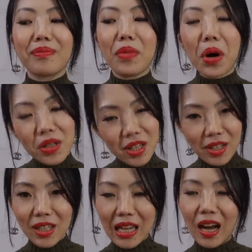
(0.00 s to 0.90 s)
most
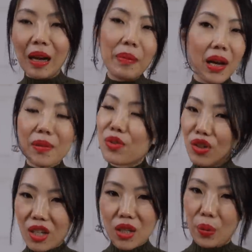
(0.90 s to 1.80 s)
of the time I'm
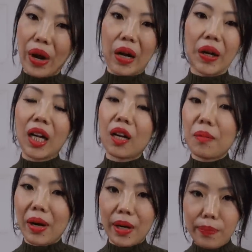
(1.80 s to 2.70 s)
just wearing
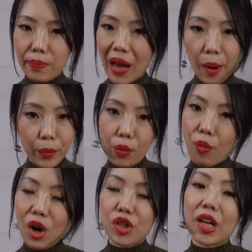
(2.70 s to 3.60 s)
my Apple
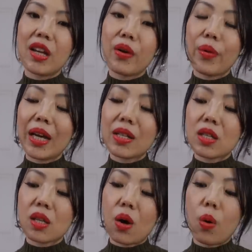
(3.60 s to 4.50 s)
Watch anyway,
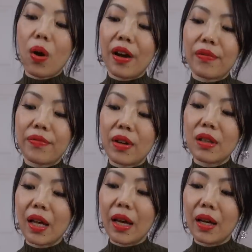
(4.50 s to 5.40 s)
so I feel
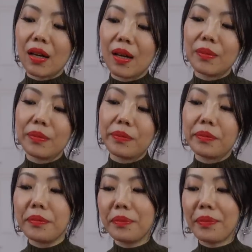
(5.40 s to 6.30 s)
like
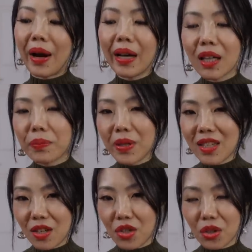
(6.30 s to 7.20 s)
buying a
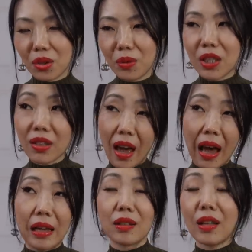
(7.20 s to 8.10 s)
piece of jewelry to
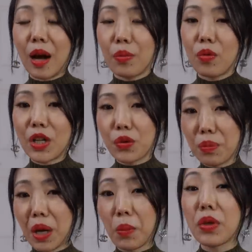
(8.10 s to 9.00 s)
add to the Apple Watch would
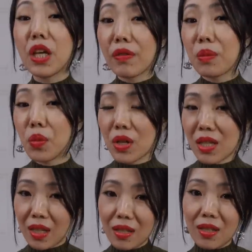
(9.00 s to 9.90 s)
make even more
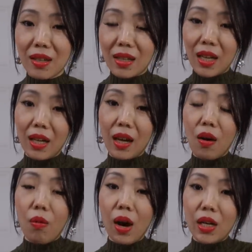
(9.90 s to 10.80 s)
sense than getting
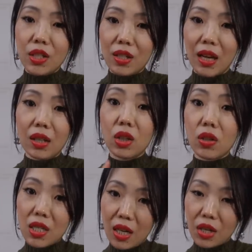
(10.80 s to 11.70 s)
a watch that
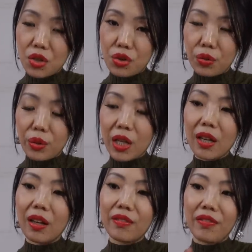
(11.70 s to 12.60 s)
looks like jewelry.
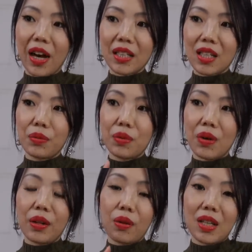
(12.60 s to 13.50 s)
In fact, I would
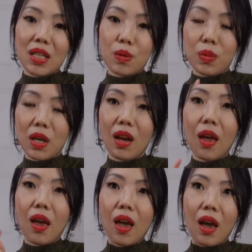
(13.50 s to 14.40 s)
rather this be
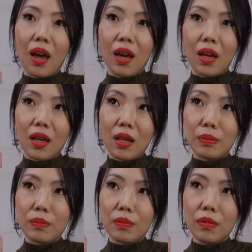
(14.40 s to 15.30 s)

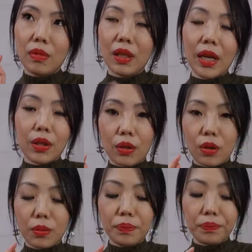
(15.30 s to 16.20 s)
a
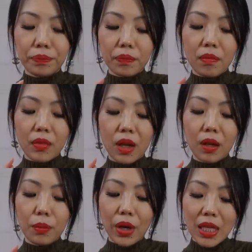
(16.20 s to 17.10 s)
leather
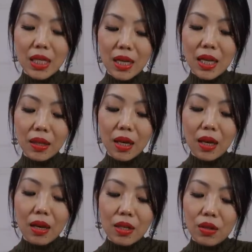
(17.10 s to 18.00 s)
bracelet
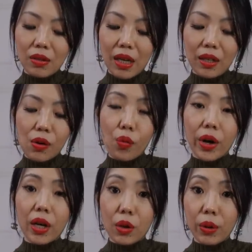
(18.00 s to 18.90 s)
so that I can
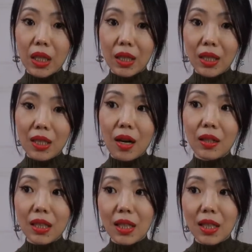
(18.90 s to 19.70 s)
wear it quickly on the